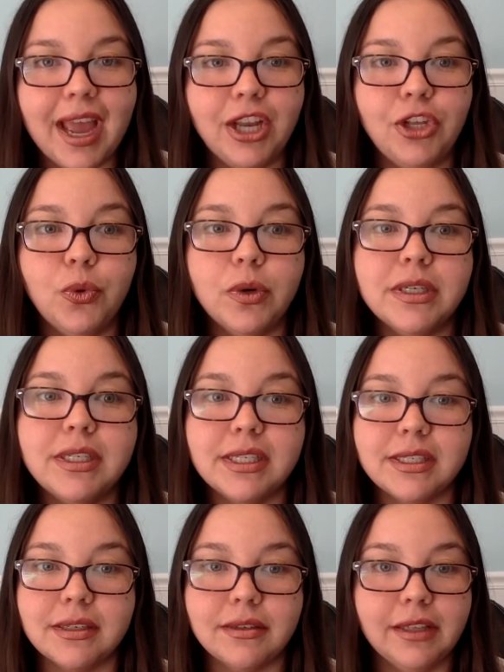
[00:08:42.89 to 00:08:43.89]
that you are
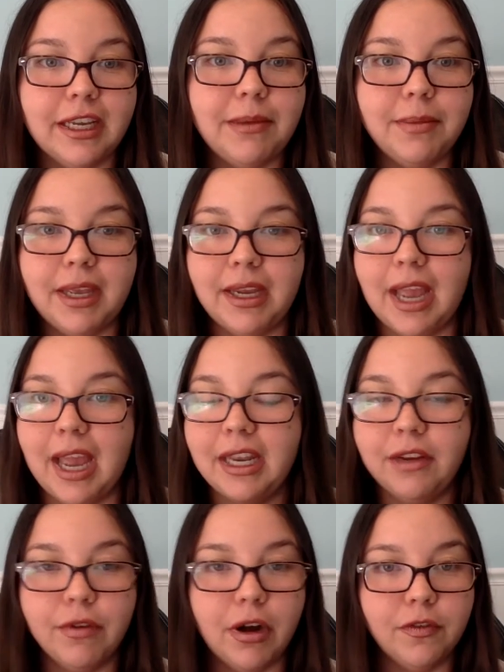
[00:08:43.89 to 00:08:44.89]
disclaiming
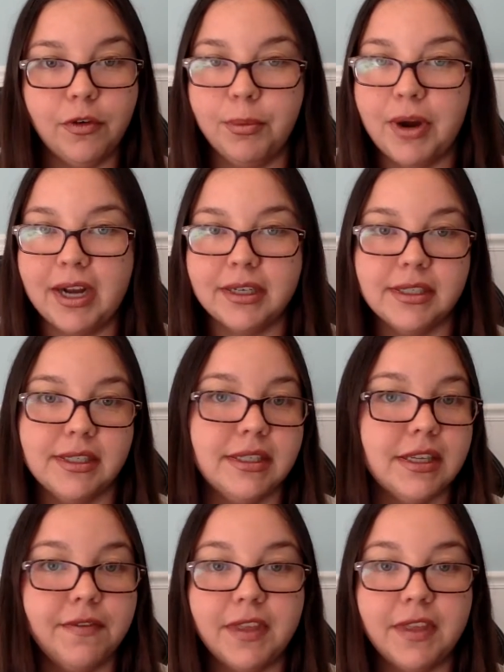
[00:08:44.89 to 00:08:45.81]
any wrongful practices.